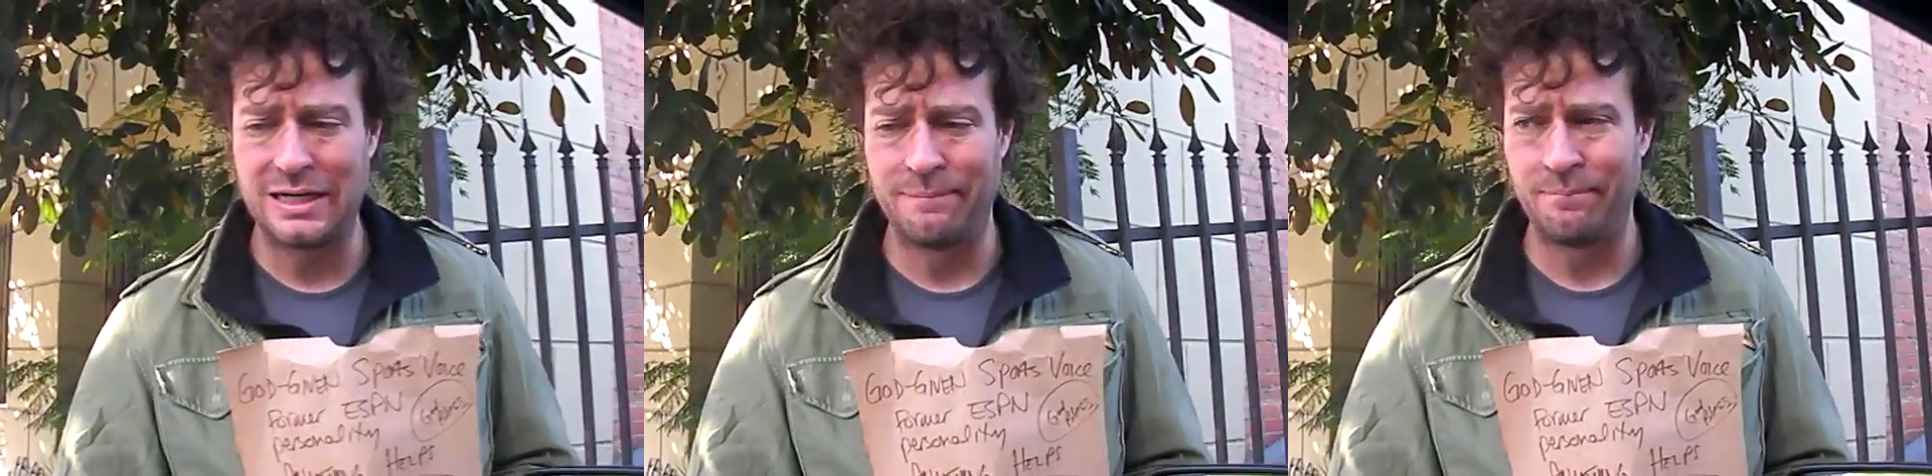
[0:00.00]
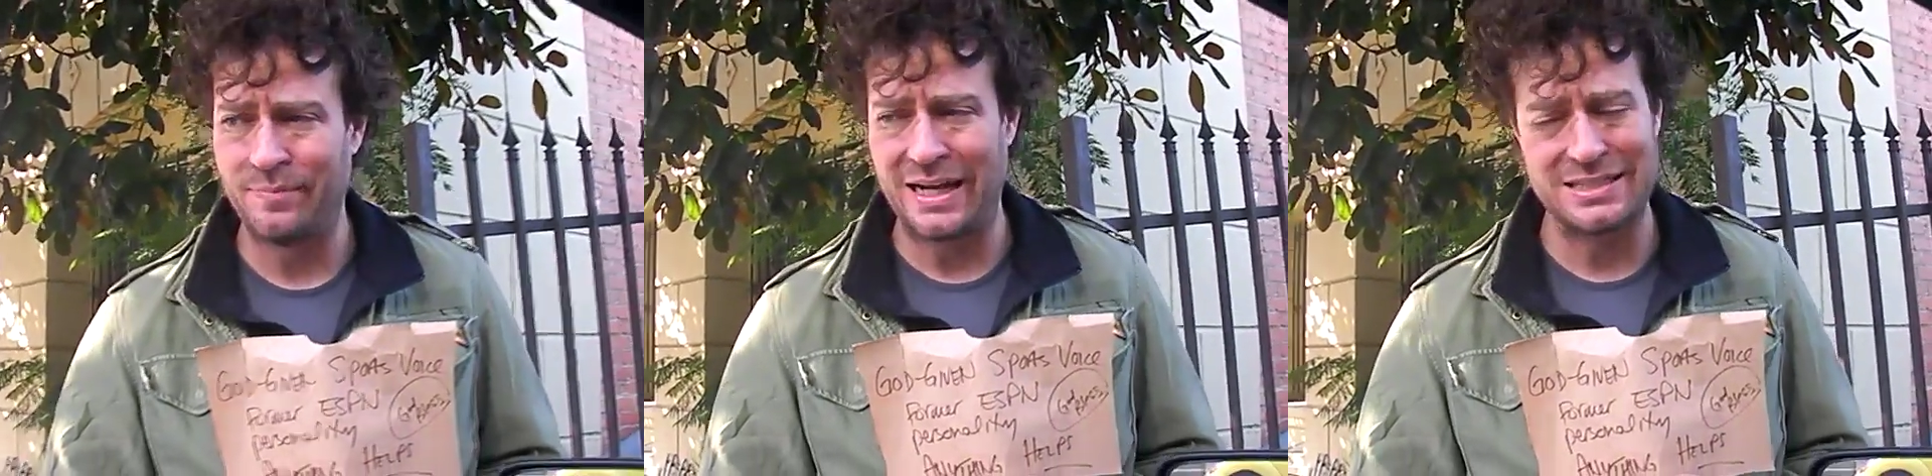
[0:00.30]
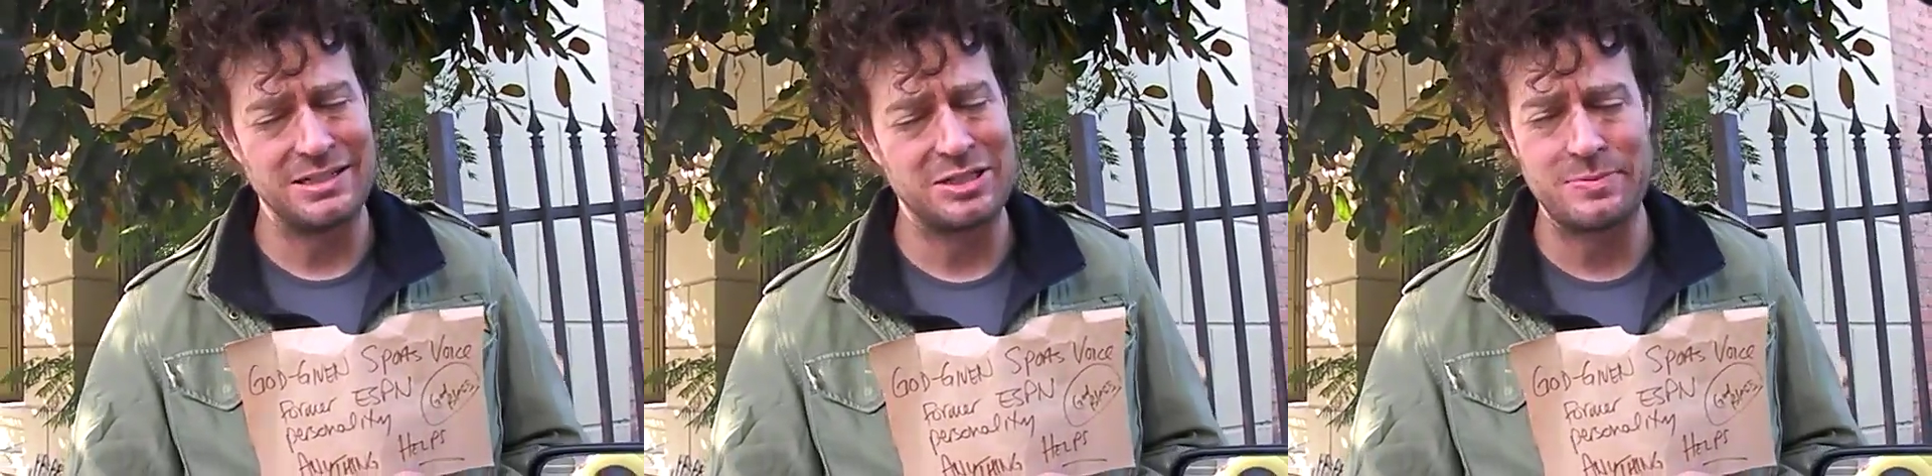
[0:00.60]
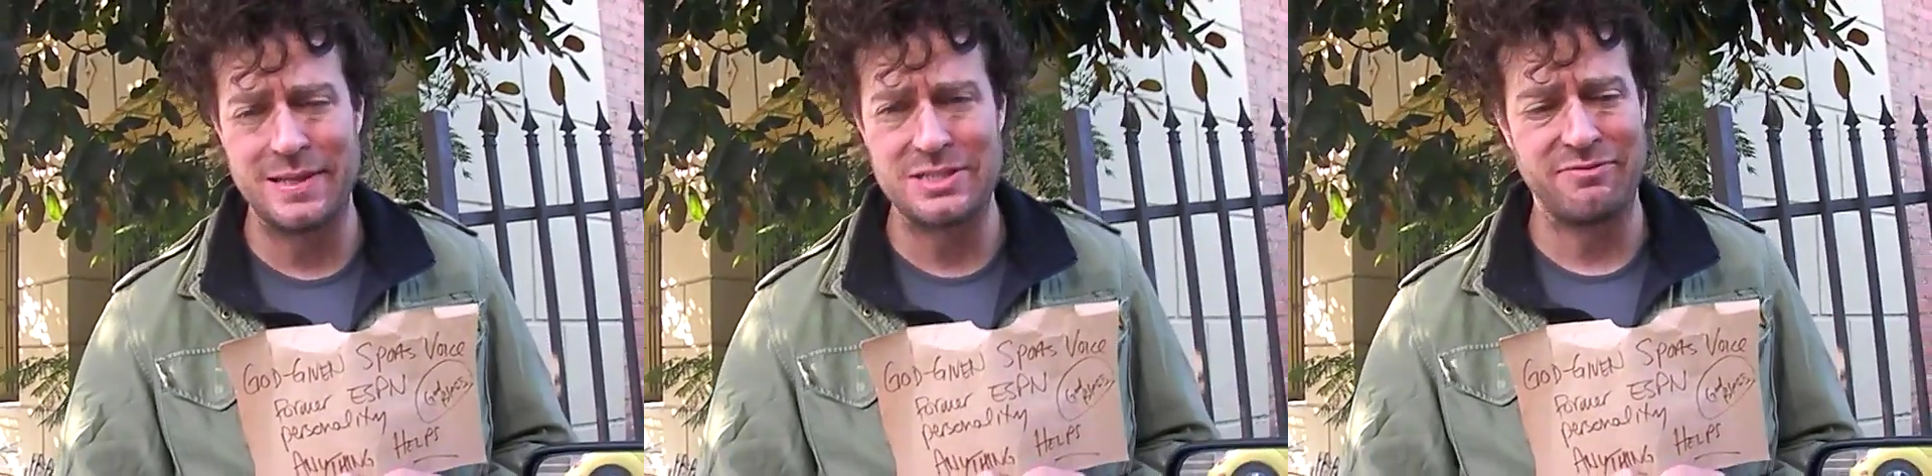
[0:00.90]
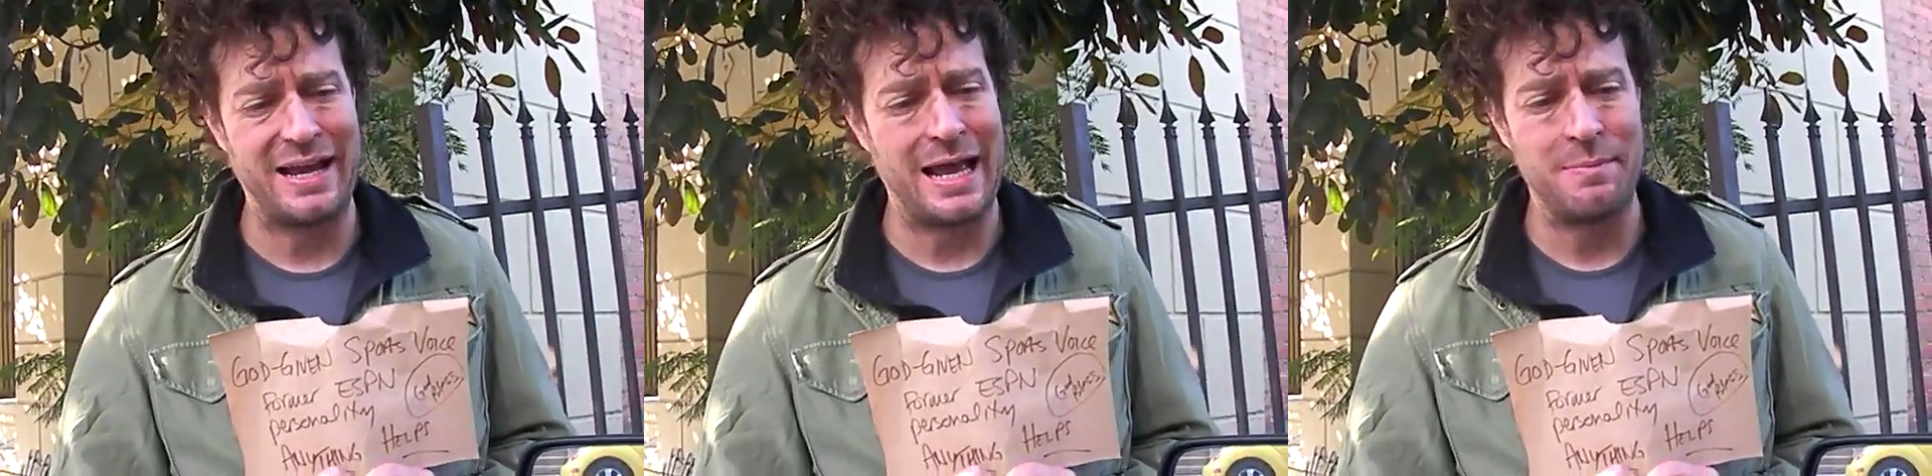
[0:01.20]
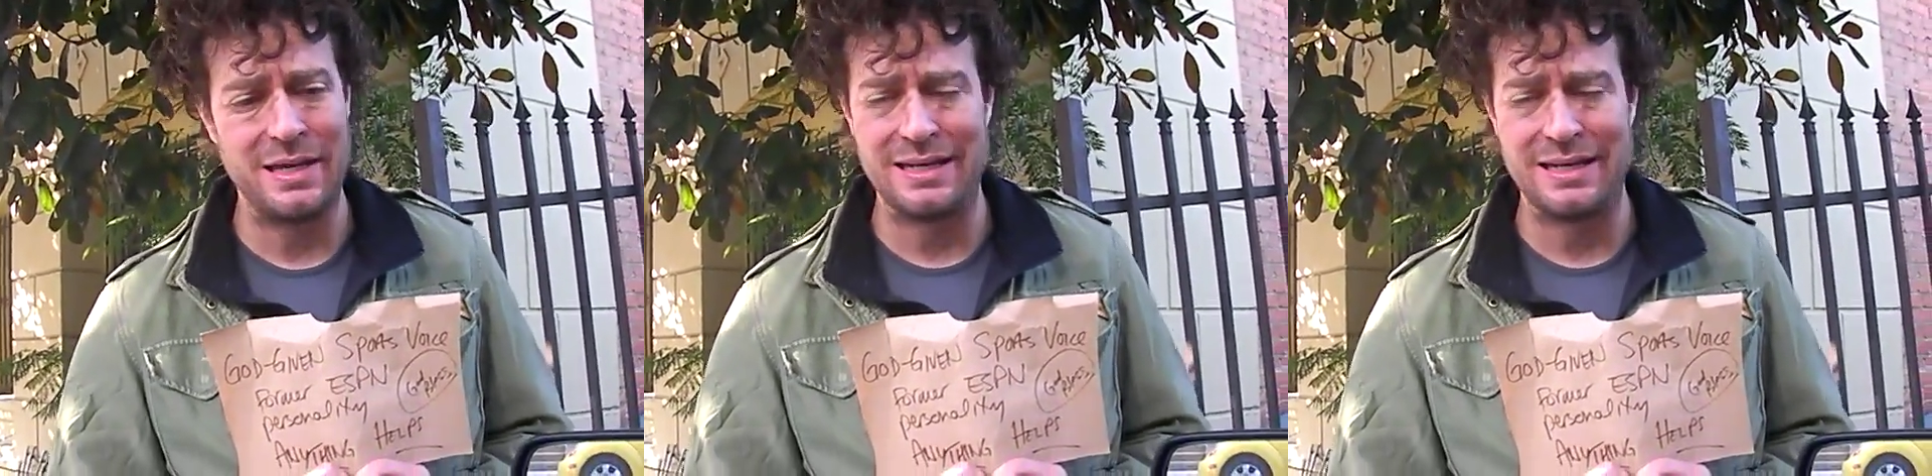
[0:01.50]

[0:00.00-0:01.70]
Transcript: and that's an expensive habit,